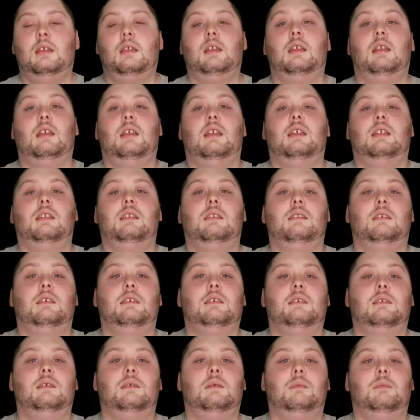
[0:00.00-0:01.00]

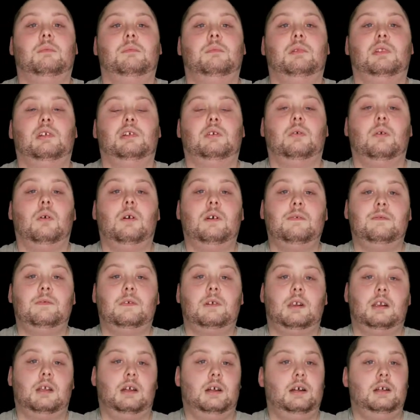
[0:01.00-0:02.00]
In
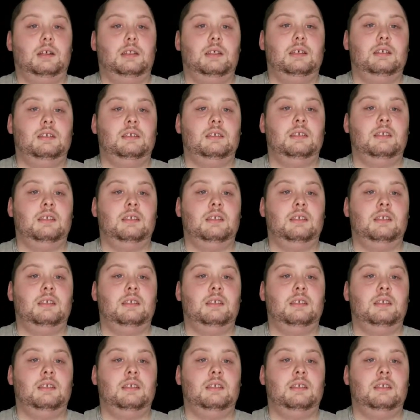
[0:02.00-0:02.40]
Blagoevgrad,